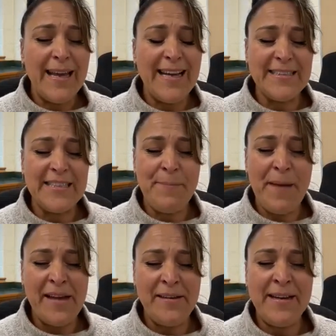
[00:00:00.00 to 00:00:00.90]

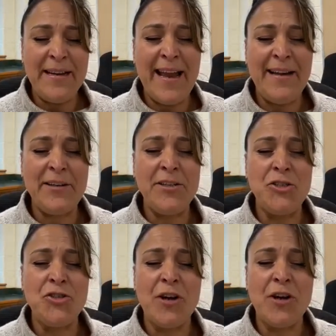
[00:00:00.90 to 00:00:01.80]
expanding and
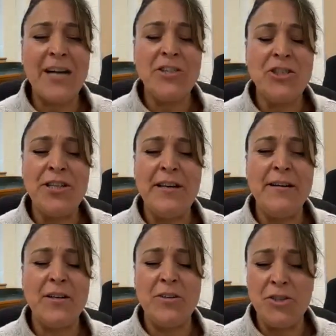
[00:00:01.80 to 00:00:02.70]
contraction
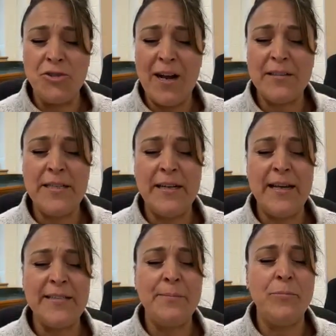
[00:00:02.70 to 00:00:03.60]
contracting
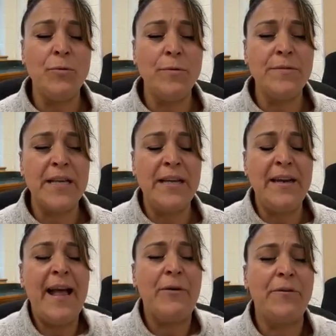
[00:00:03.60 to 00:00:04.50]
as it moves in and
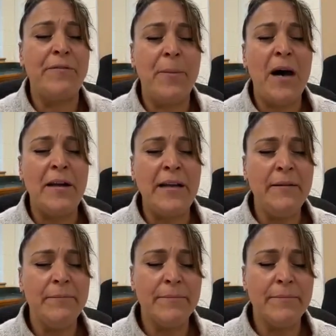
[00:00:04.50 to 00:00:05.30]
out of the body